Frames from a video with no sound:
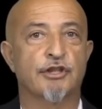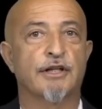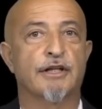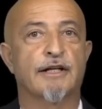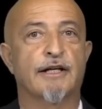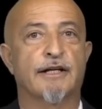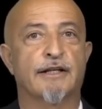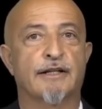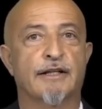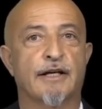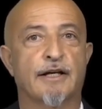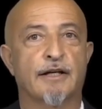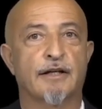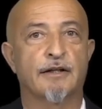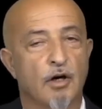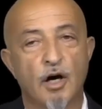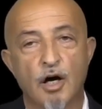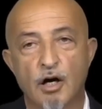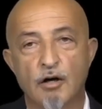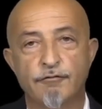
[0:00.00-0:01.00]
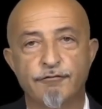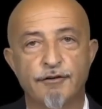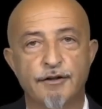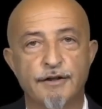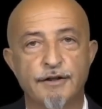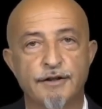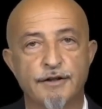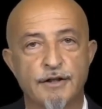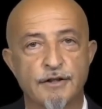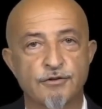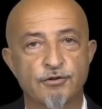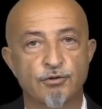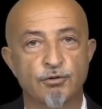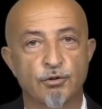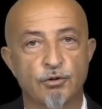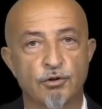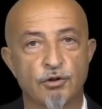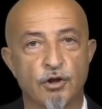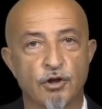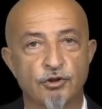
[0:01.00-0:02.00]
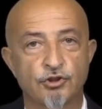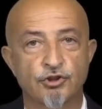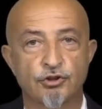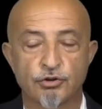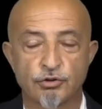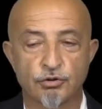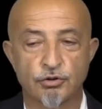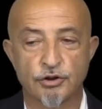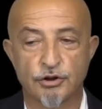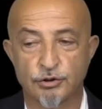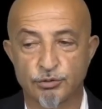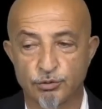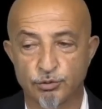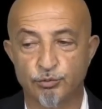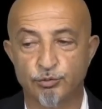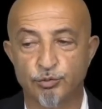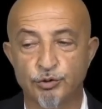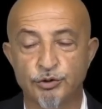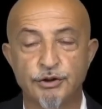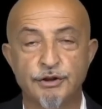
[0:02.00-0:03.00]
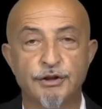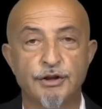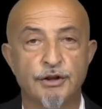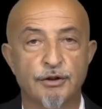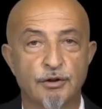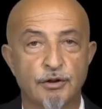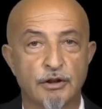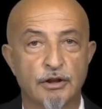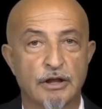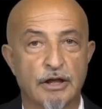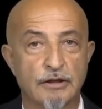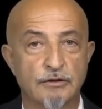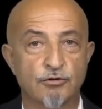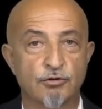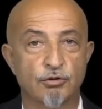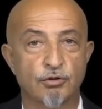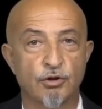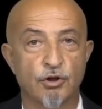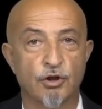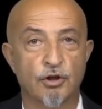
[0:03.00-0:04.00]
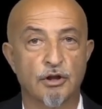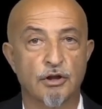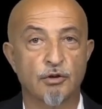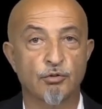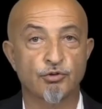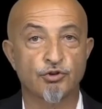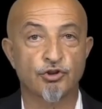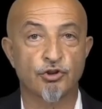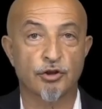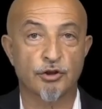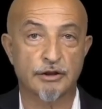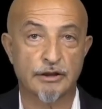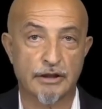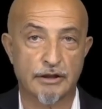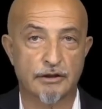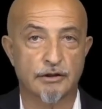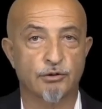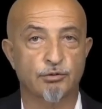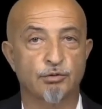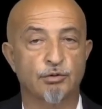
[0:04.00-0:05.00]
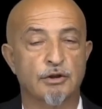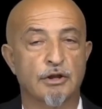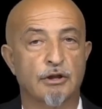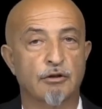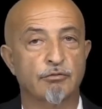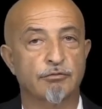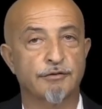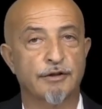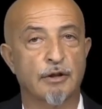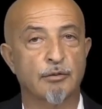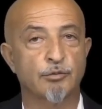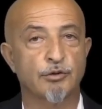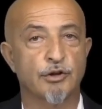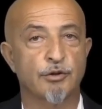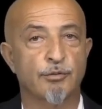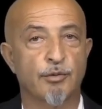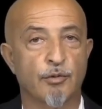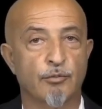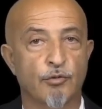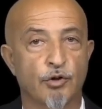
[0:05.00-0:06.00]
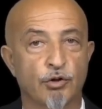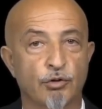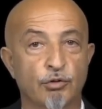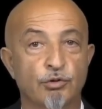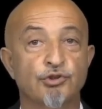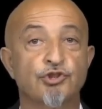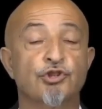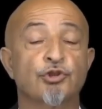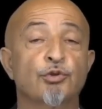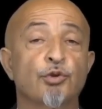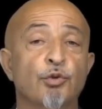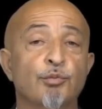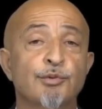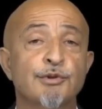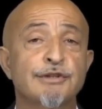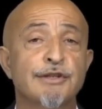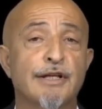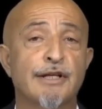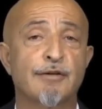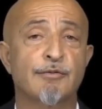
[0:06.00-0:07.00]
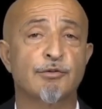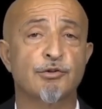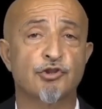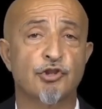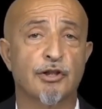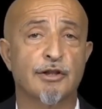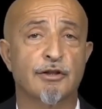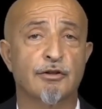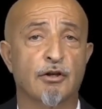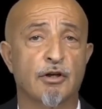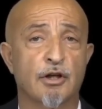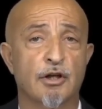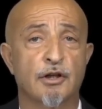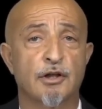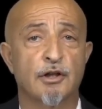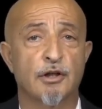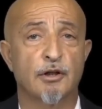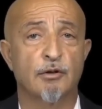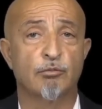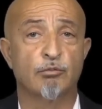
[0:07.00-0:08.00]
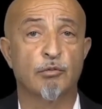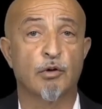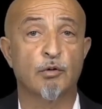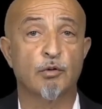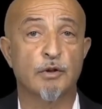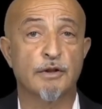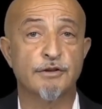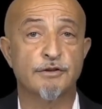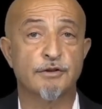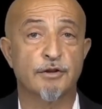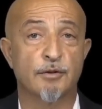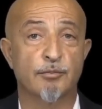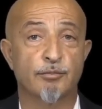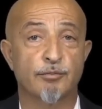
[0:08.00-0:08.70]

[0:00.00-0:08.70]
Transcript: Thank you, Prophet. Thank you that you were there. You were smarter than God and told this to us. So how should we beat them,